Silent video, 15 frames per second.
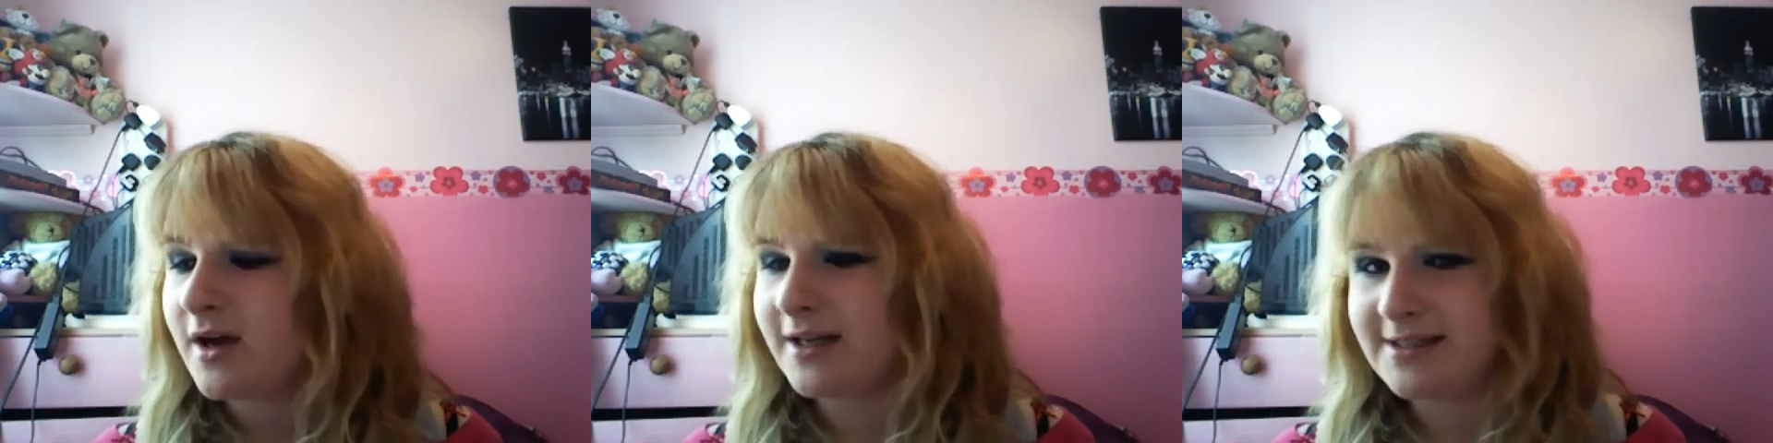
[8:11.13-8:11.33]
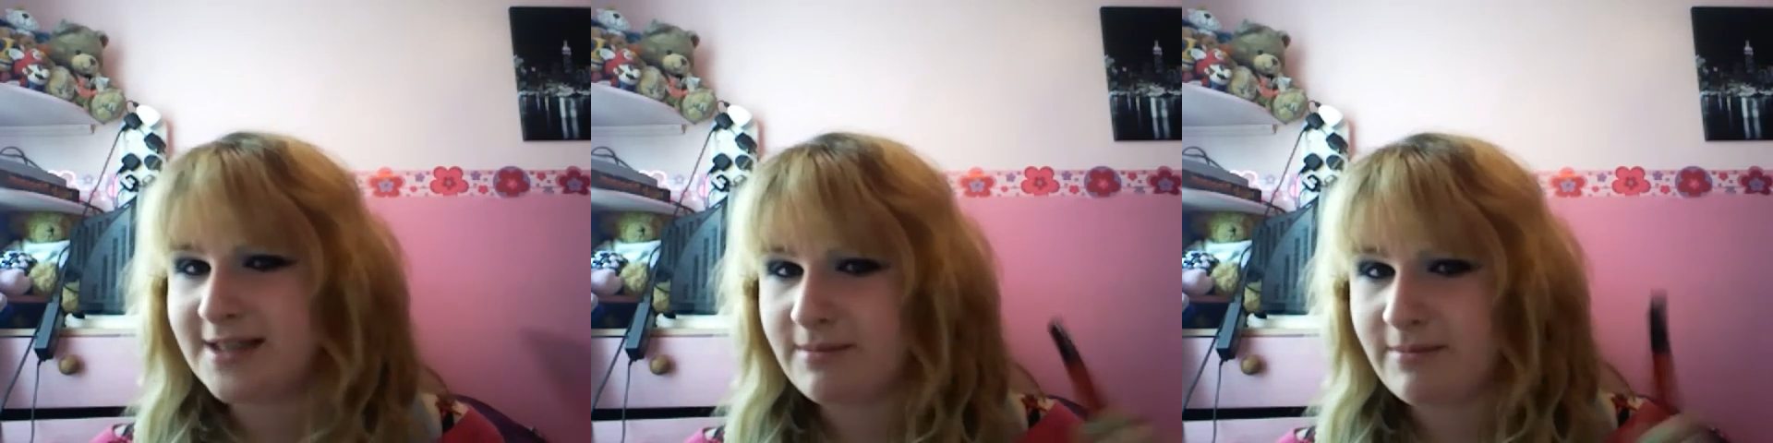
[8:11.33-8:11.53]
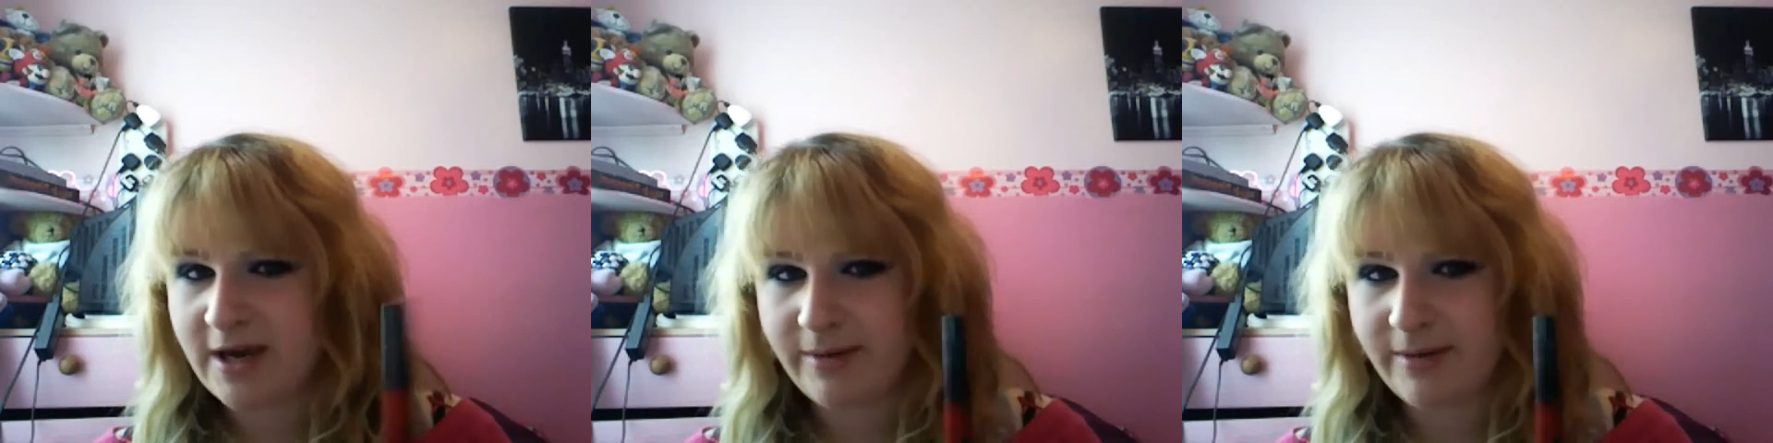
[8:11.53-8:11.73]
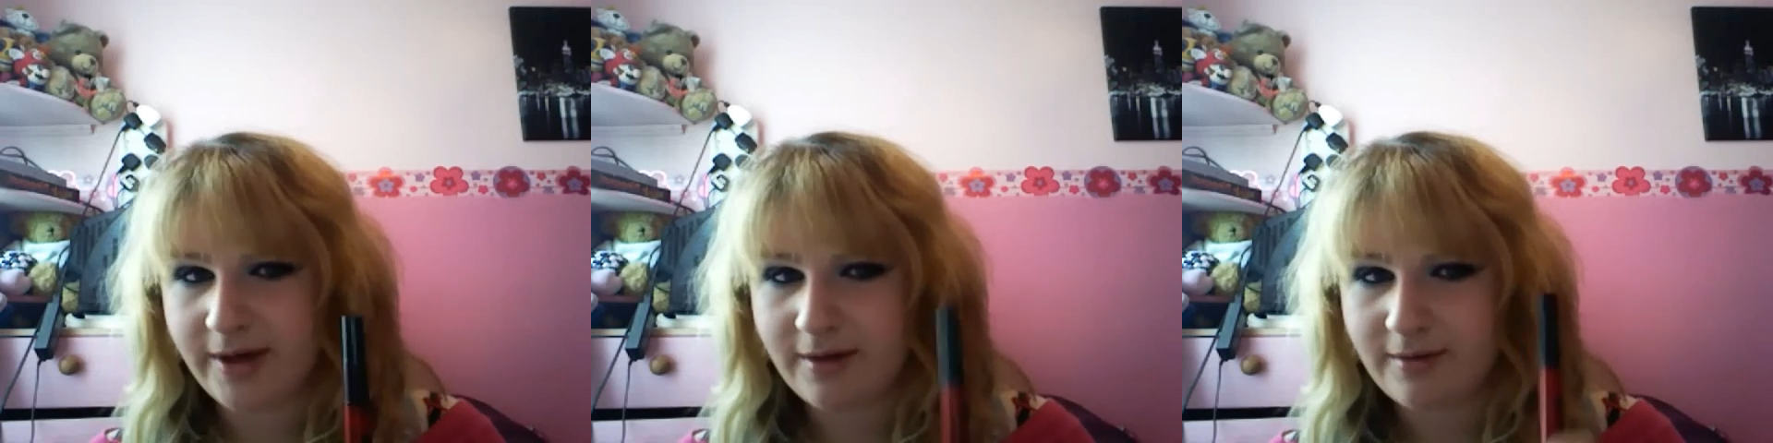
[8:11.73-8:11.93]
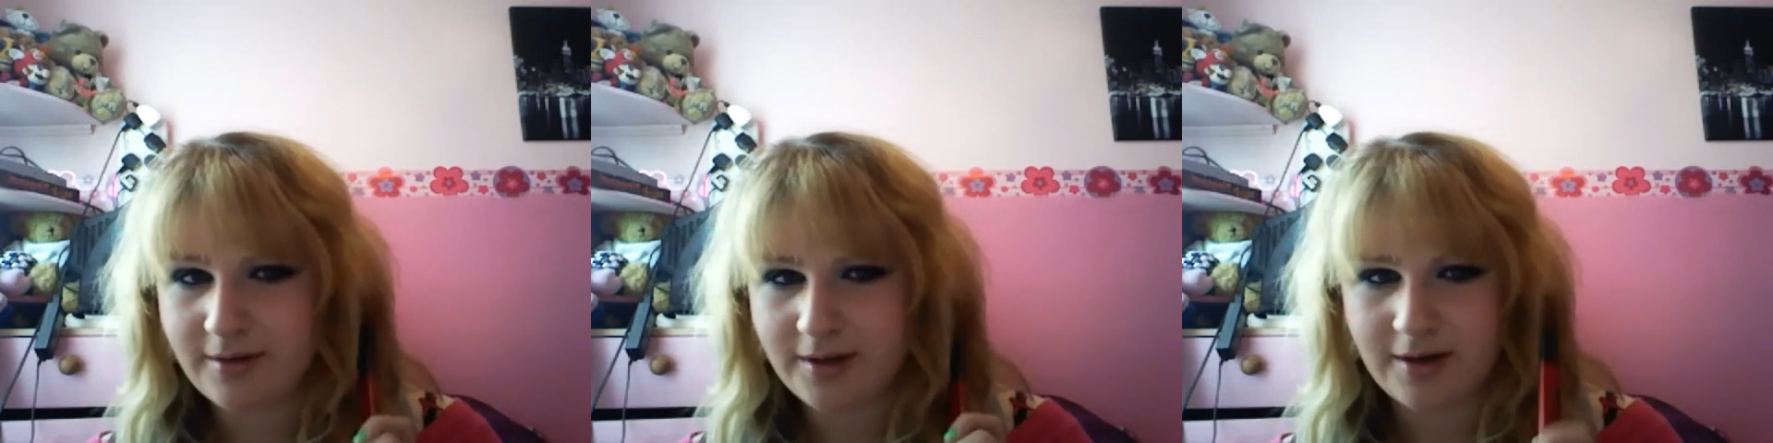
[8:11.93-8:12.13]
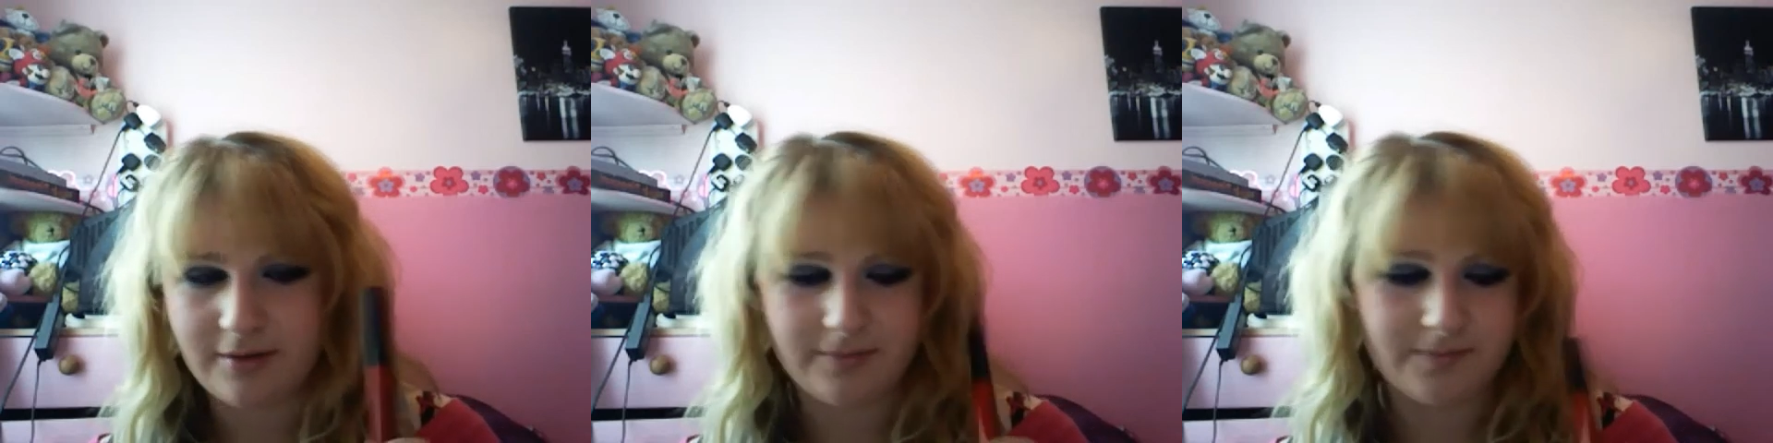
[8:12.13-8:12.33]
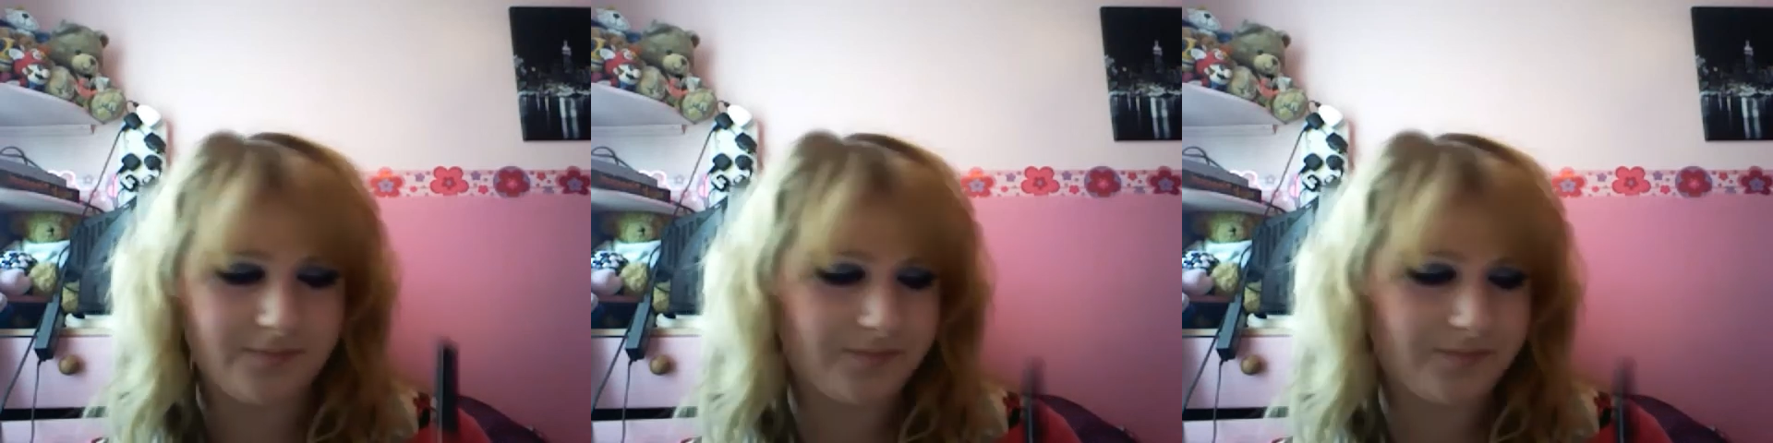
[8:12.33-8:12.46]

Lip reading: I said maybe, you know.